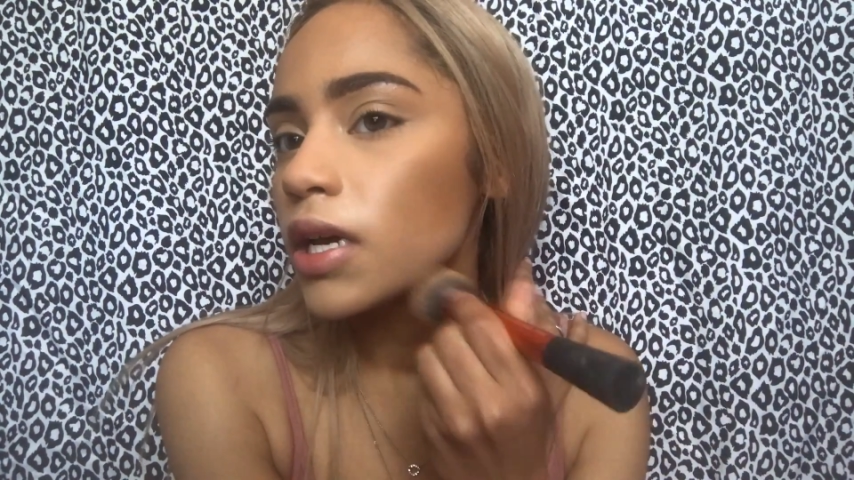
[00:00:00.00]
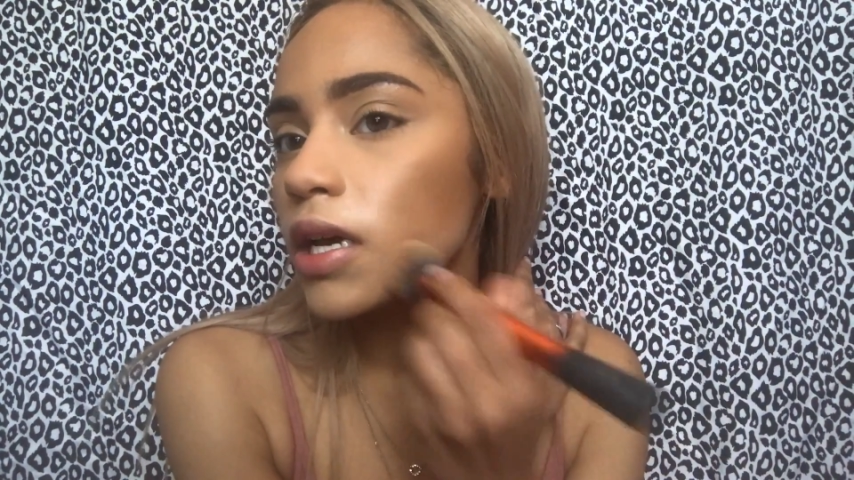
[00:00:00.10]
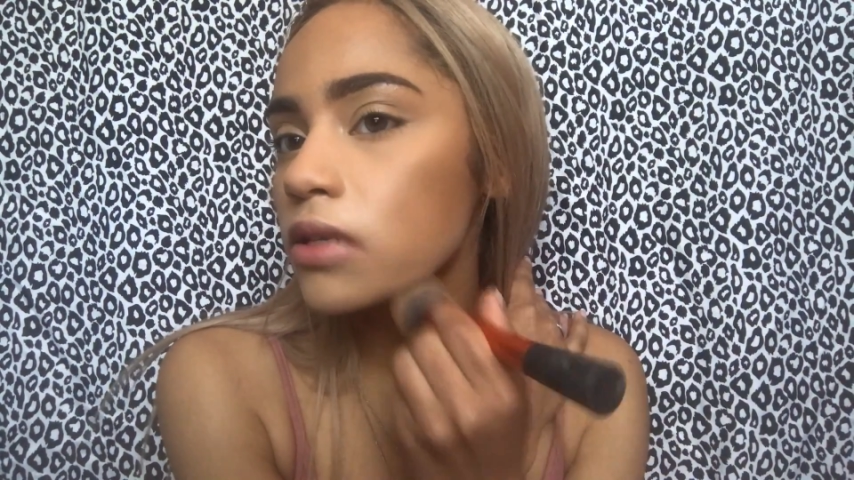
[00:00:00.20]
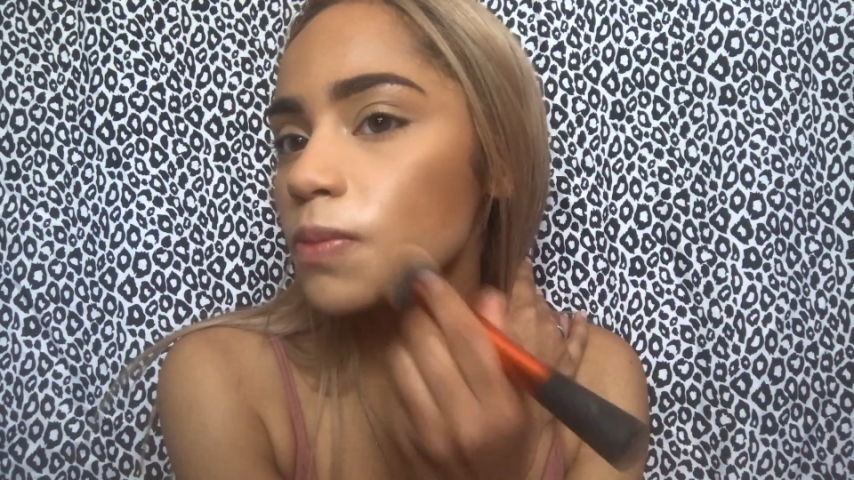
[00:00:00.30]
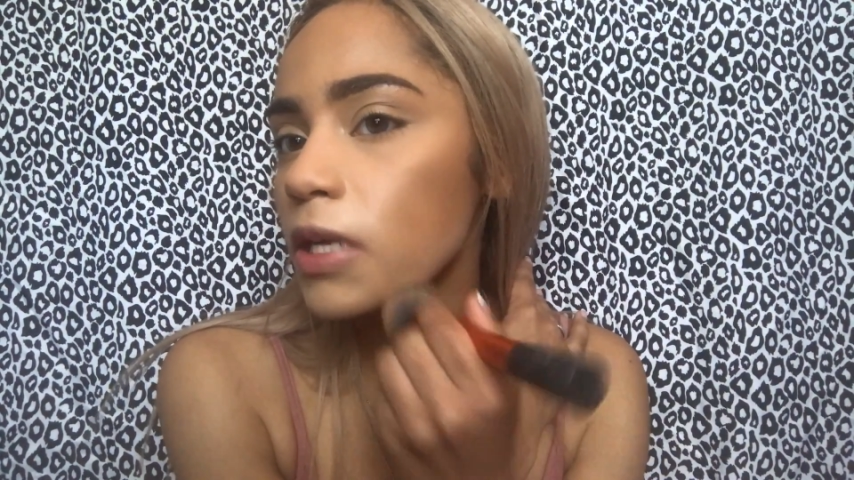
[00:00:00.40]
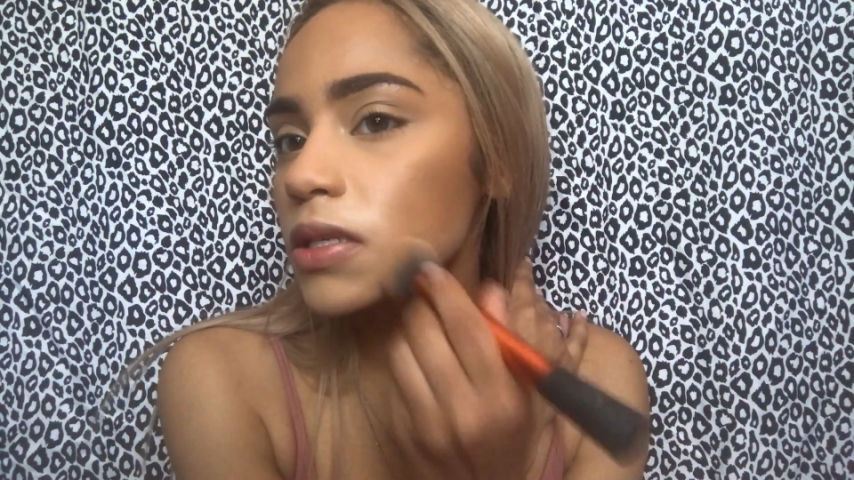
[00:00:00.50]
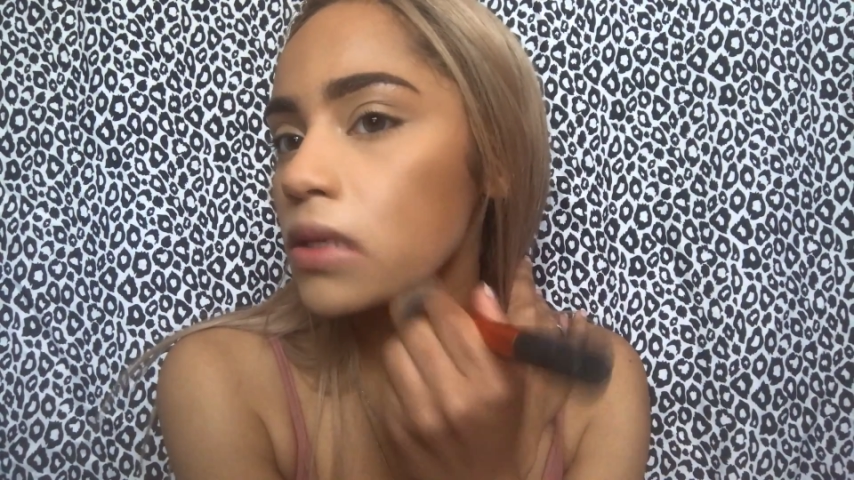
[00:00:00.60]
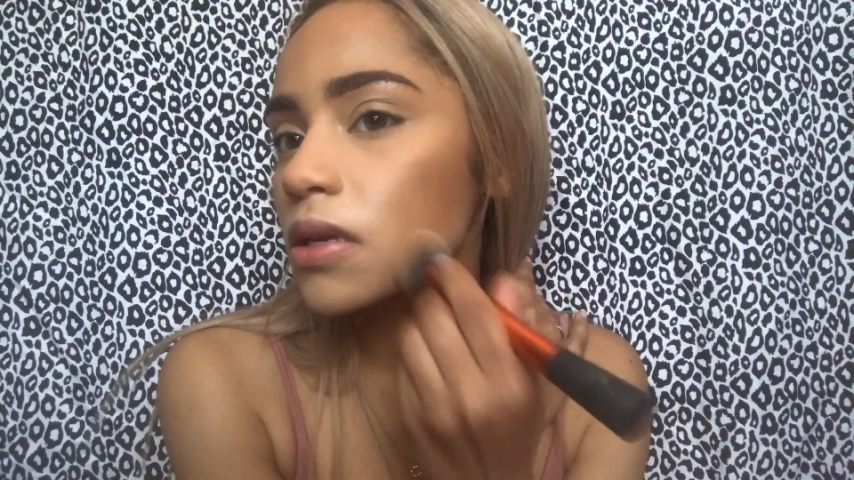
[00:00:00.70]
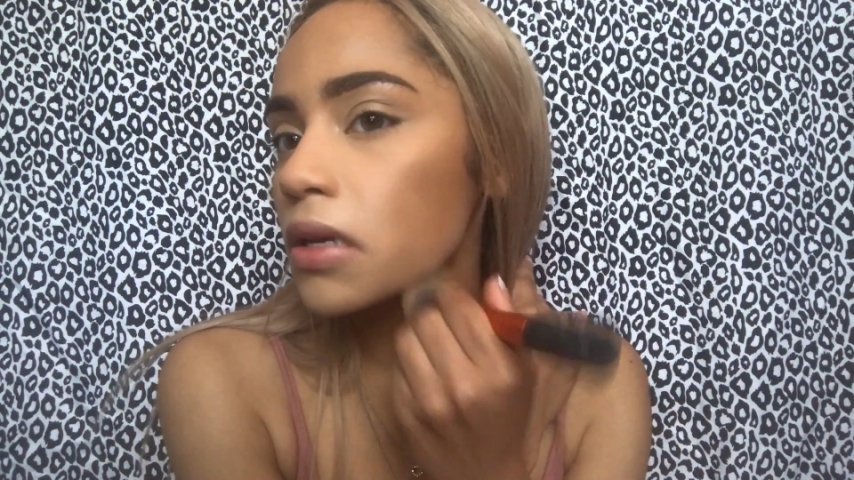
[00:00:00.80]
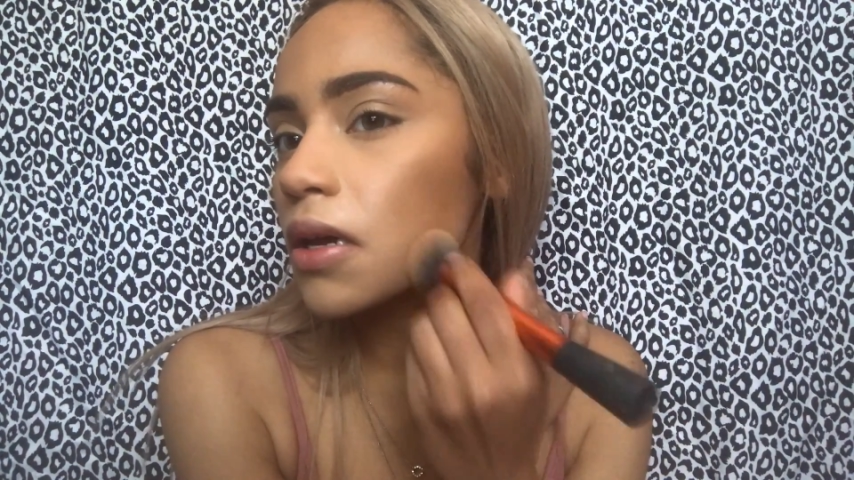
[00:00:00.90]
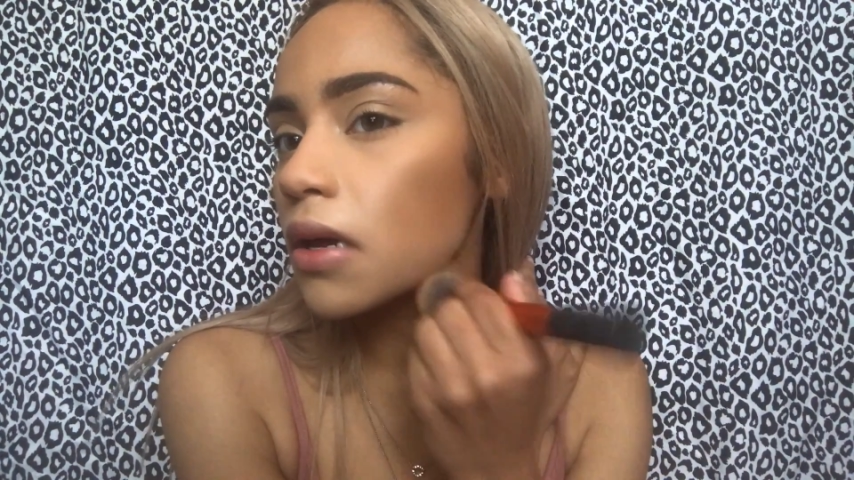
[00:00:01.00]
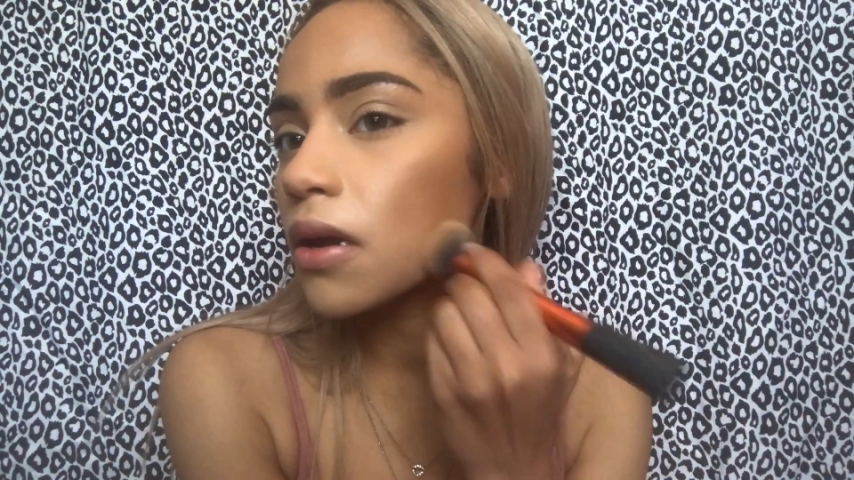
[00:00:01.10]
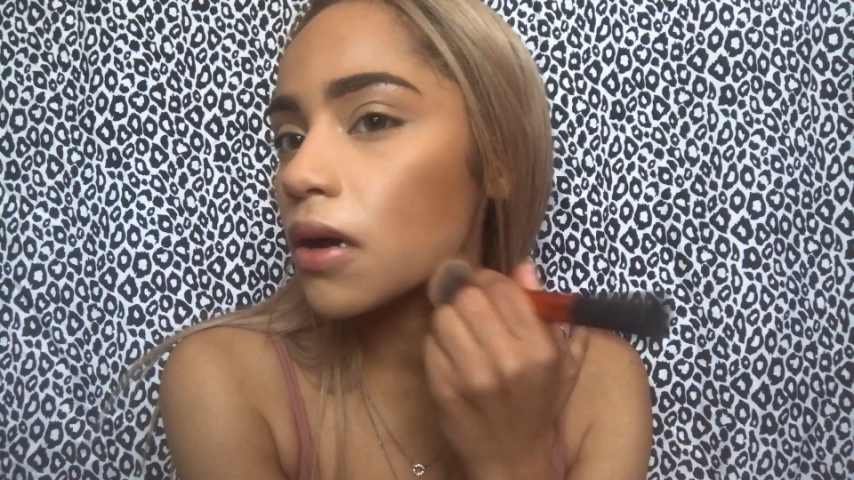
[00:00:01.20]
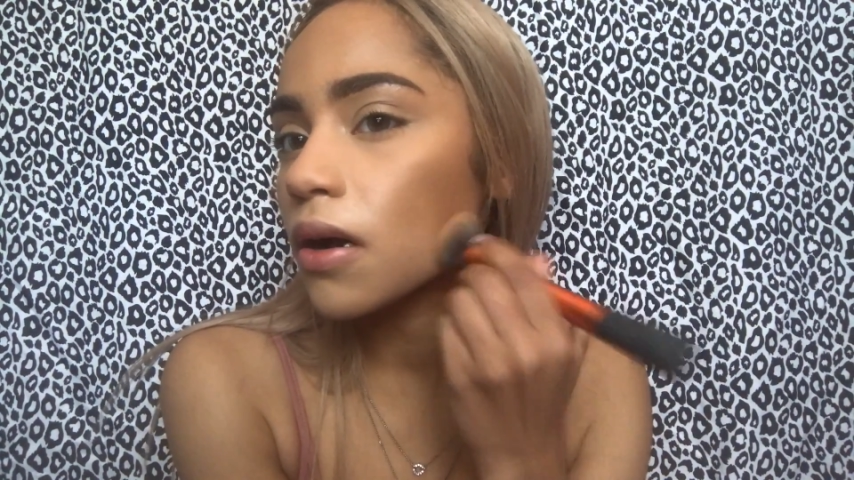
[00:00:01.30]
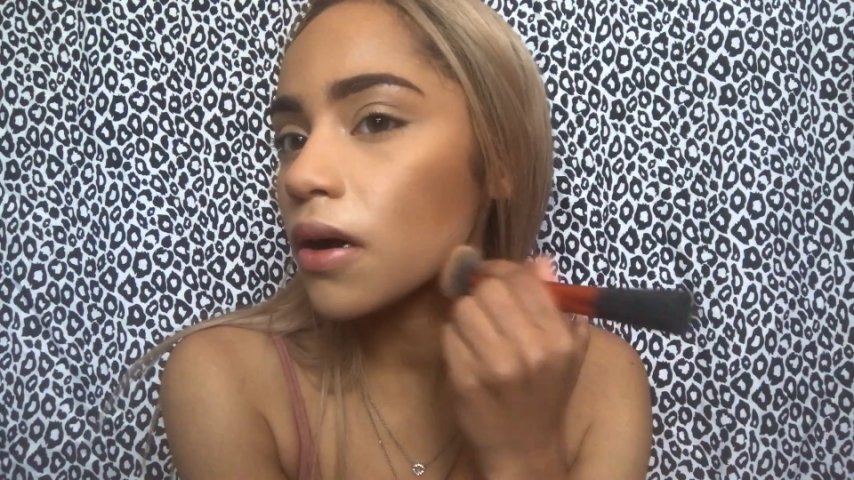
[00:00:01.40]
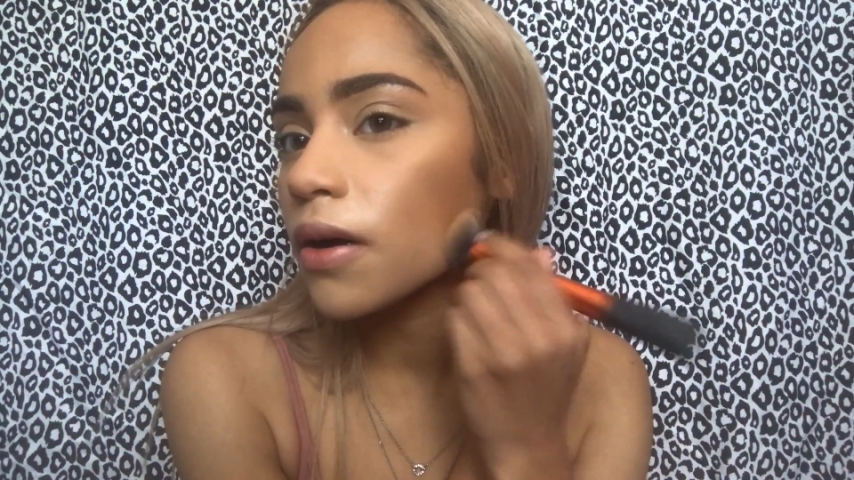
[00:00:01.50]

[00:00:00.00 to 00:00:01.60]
it's basically gonna